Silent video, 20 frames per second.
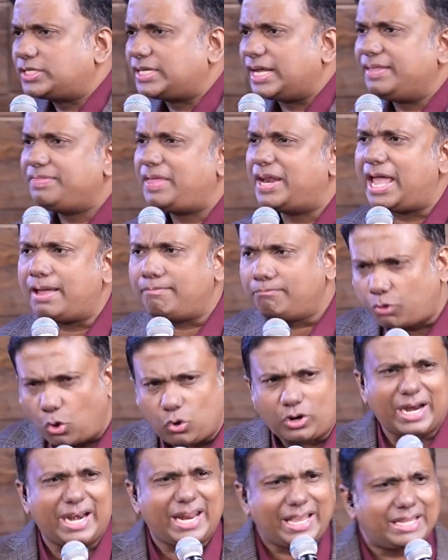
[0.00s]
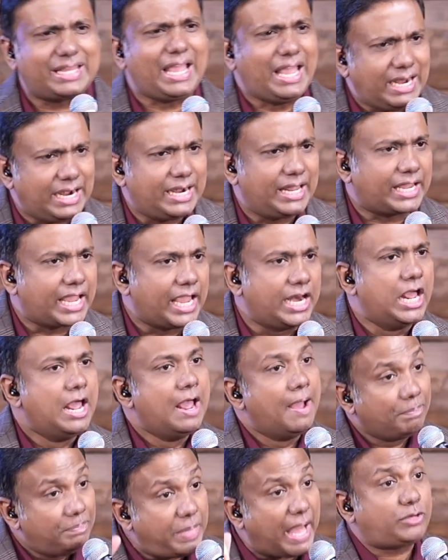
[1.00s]
say that "I am broken" again and again.
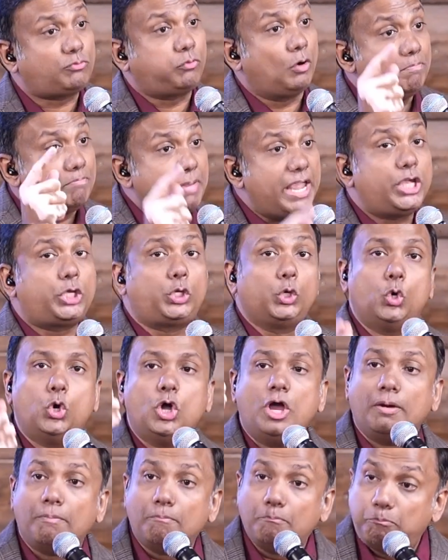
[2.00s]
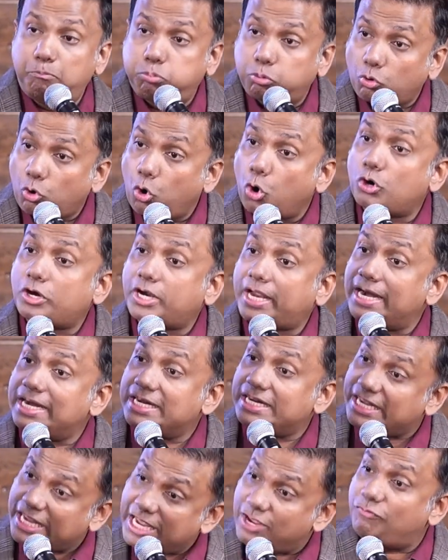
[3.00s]
That will make you
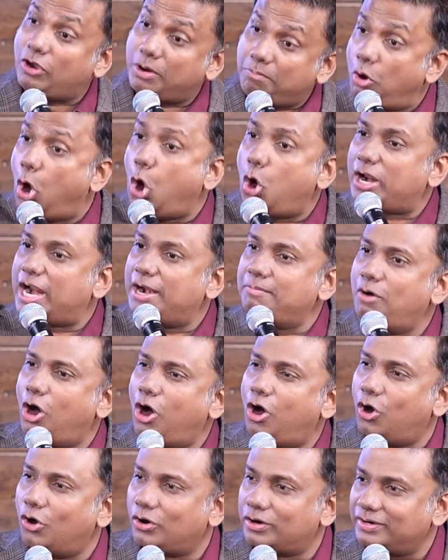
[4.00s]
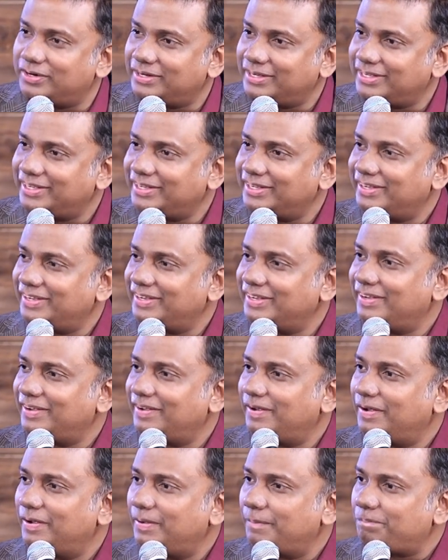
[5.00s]
broken even more and more.
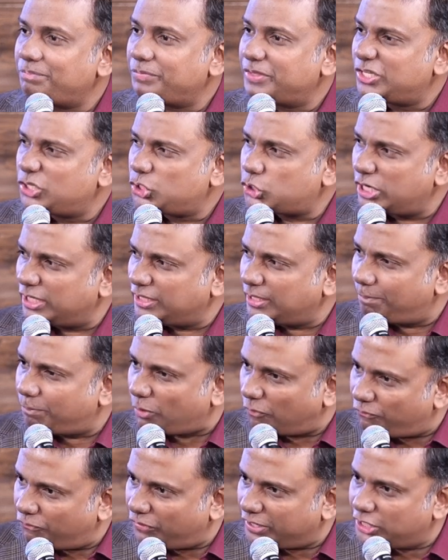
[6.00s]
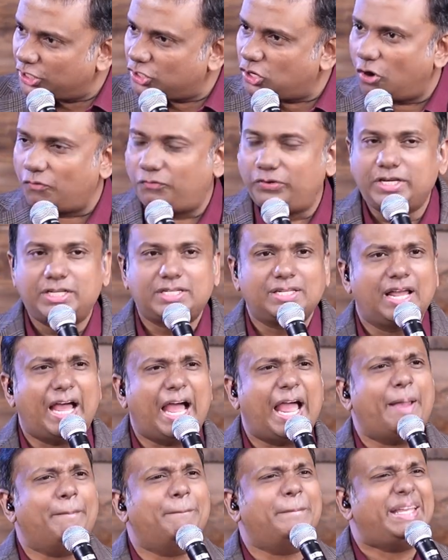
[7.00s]
Say the prophetic office,
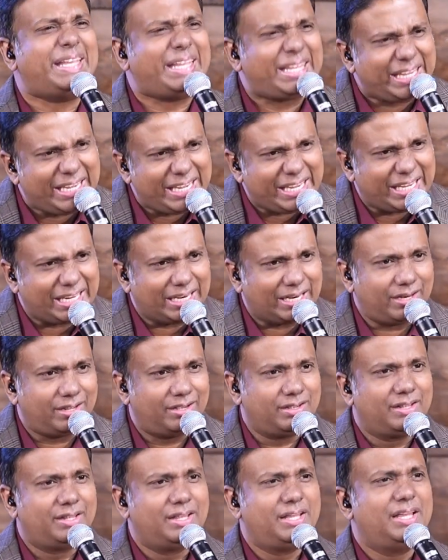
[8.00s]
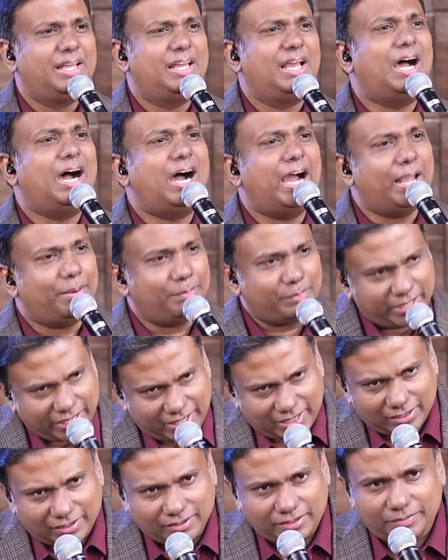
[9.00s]
"I am healed. I am
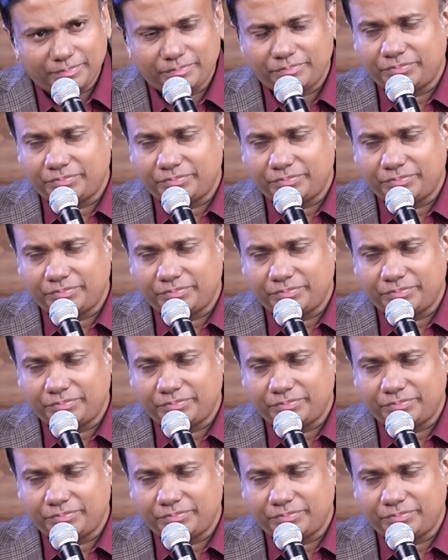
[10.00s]
healed."